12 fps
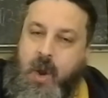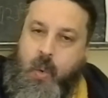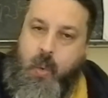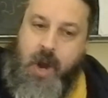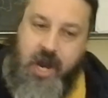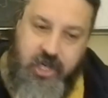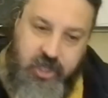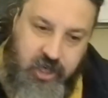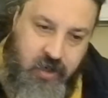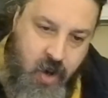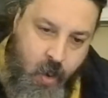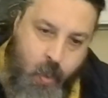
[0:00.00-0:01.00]
Why
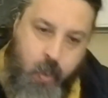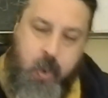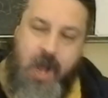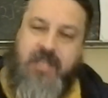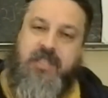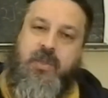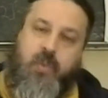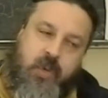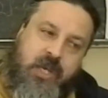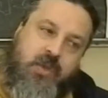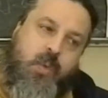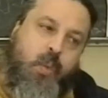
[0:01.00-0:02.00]
shouldn't you? What's the
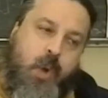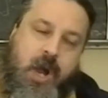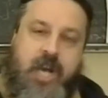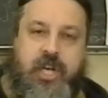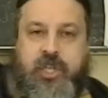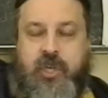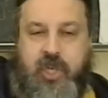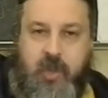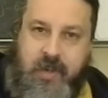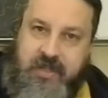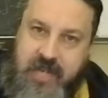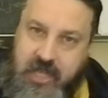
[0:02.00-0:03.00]
reason? Why shouldn't you
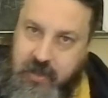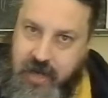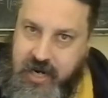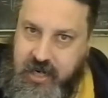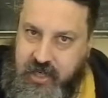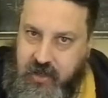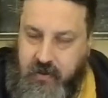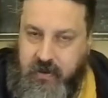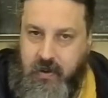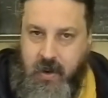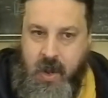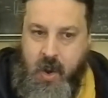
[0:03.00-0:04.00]
be sexualizing
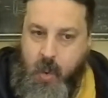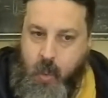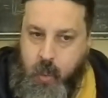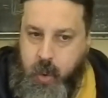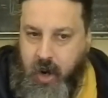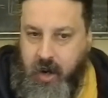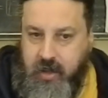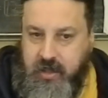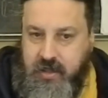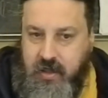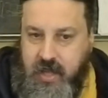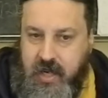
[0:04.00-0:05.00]
children?
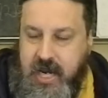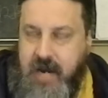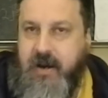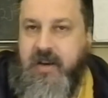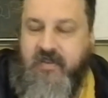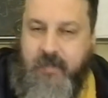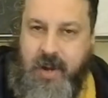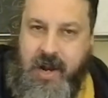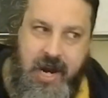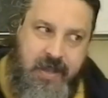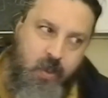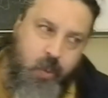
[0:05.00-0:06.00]
Where's the narrative
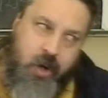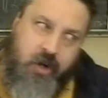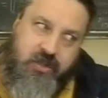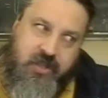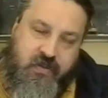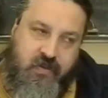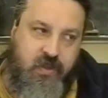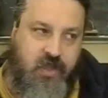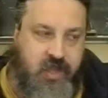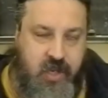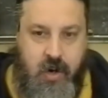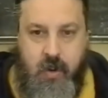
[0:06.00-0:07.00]
behind it? Where's the,
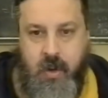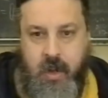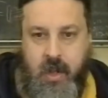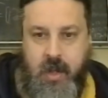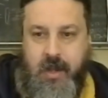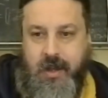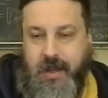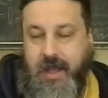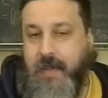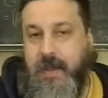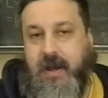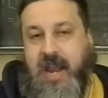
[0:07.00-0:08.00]

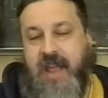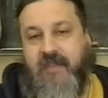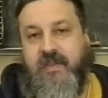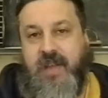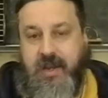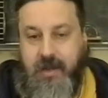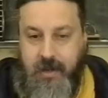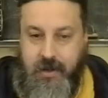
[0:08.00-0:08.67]
and they have none.